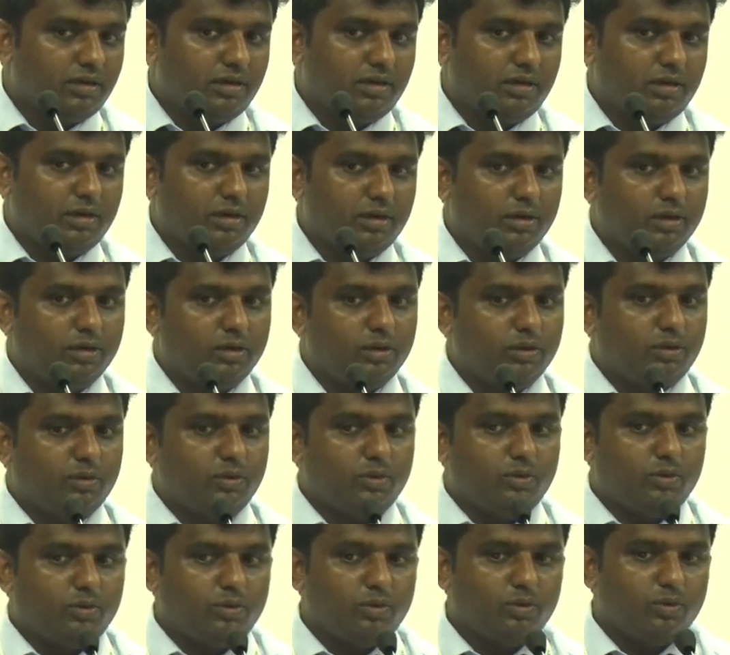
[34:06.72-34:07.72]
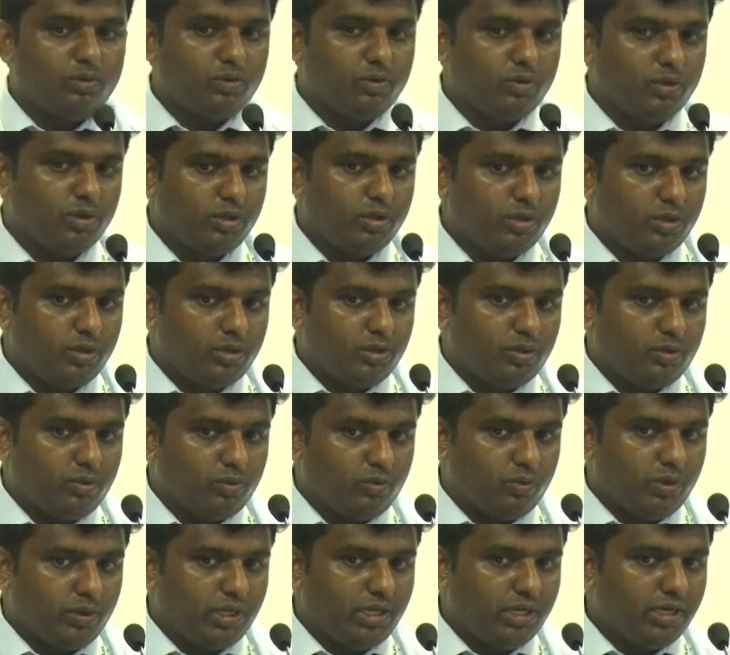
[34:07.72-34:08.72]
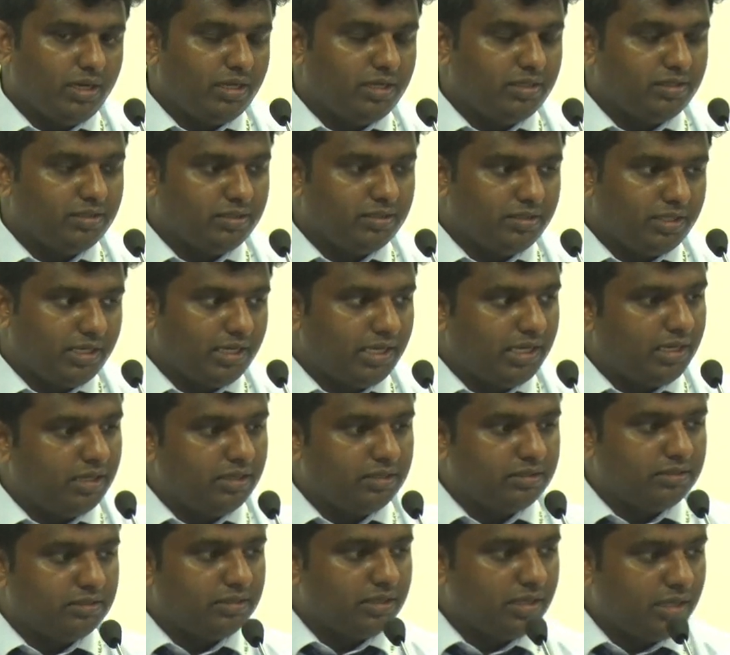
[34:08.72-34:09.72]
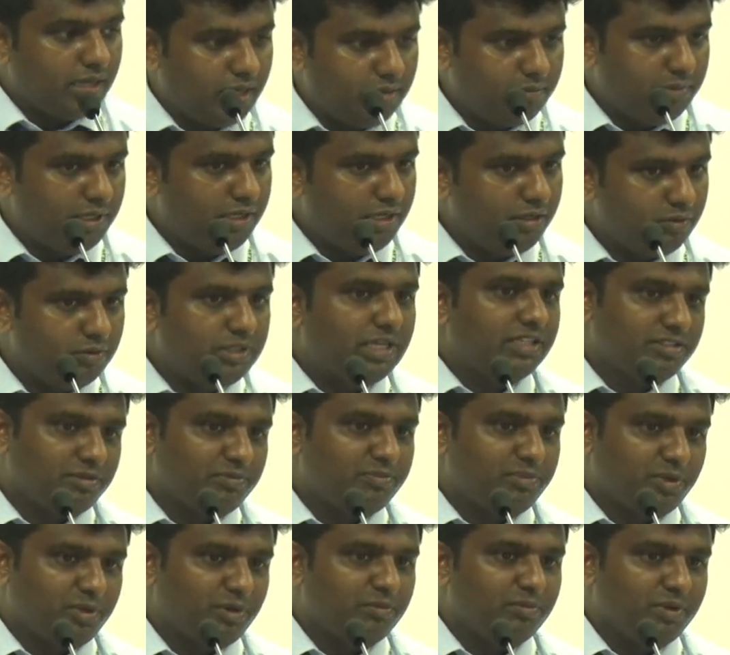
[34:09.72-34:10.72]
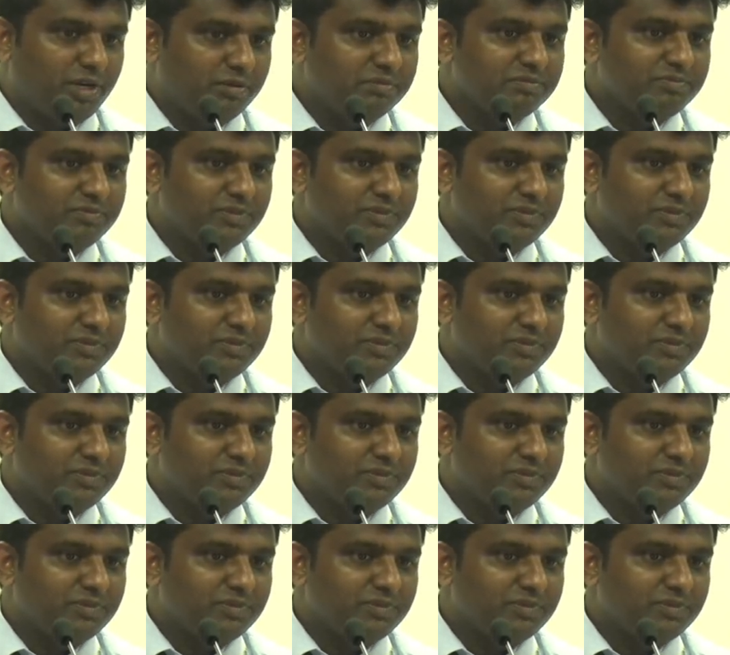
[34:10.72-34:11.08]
Well, in the, I believe that's a problem.